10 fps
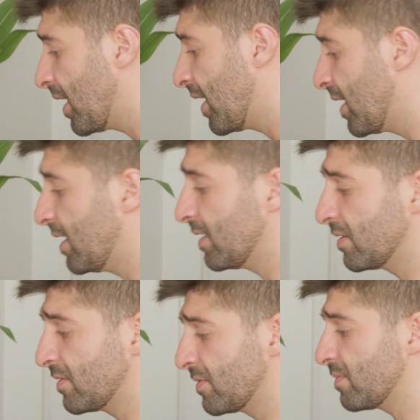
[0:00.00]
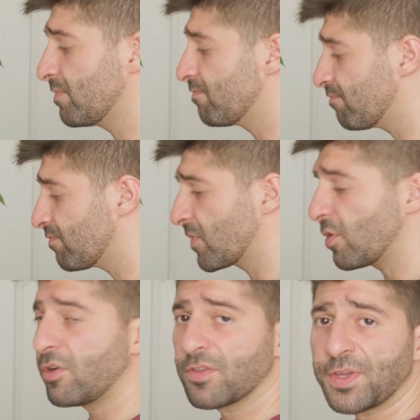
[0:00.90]
and
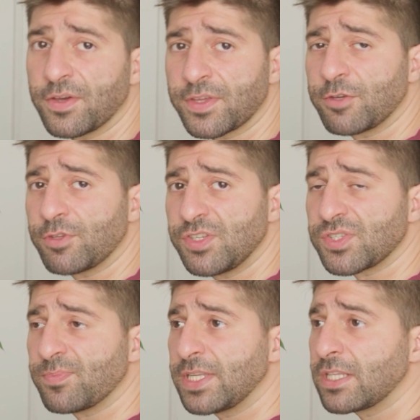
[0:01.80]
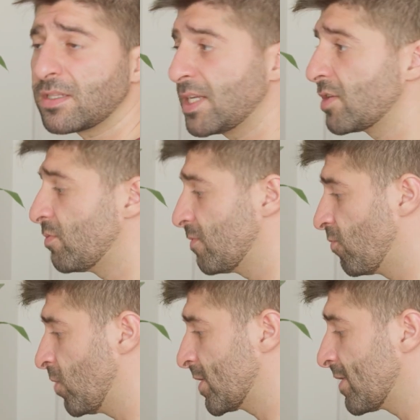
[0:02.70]
all the other goodies, metadata
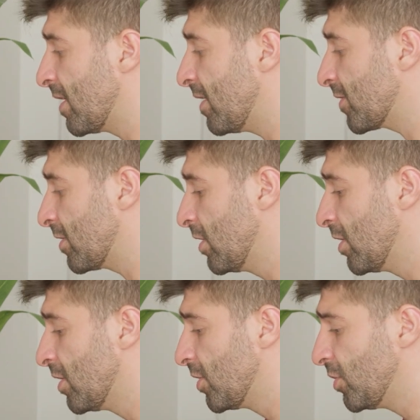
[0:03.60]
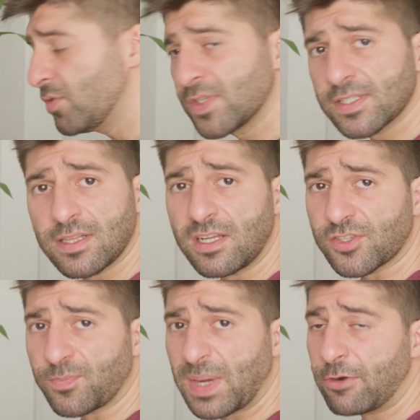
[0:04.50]
and what's not, uses
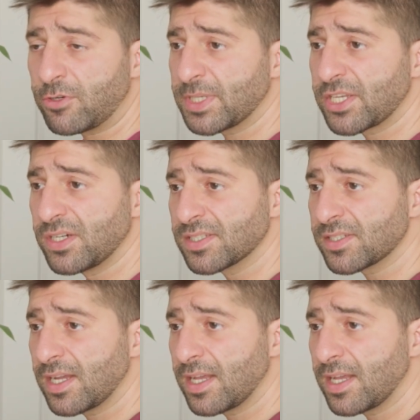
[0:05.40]
lots of power because